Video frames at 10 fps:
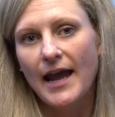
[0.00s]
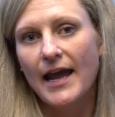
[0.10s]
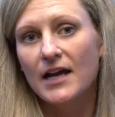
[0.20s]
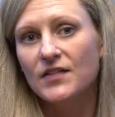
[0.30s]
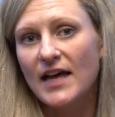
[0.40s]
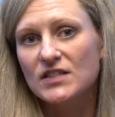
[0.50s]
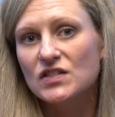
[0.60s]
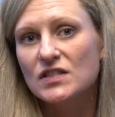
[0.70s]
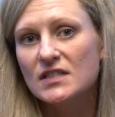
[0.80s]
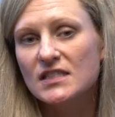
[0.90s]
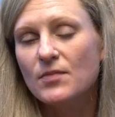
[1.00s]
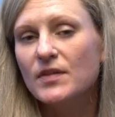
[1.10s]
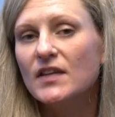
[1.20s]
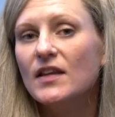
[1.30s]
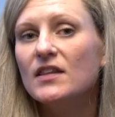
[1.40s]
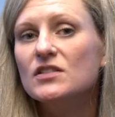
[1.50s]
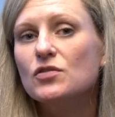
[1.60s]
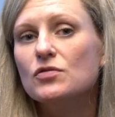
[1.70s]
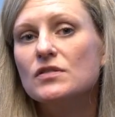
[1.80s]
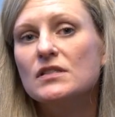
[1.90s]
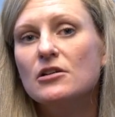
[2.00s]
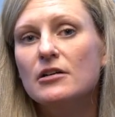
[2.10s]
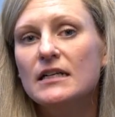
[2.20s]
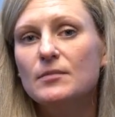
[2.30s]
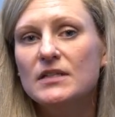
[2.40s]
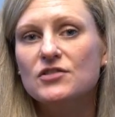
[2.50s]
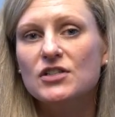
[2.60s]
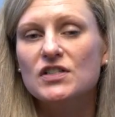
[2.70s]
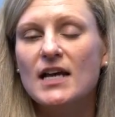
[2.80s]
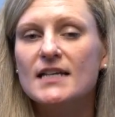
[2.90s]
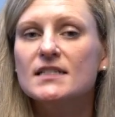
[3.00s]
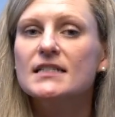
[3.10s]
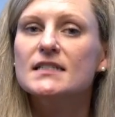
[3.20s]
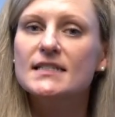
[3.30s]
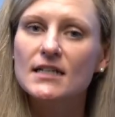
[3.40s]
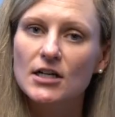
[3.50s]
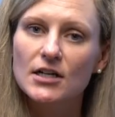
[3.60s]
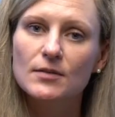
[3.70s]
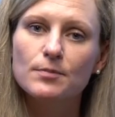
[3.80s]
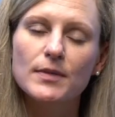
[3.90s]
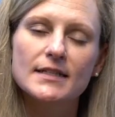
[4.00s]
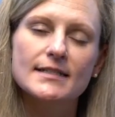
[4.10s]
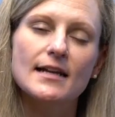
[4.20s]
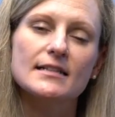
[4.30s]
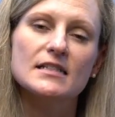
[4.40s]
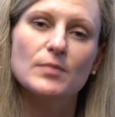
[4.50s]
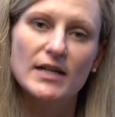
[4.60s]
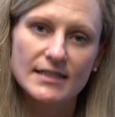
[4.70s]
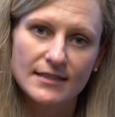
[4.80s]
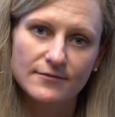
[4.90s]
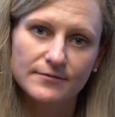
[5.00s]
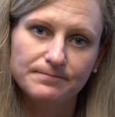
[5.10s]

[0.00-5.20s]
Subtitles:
And that's something that the Social Security Administration has to consider, but it's not dispositive.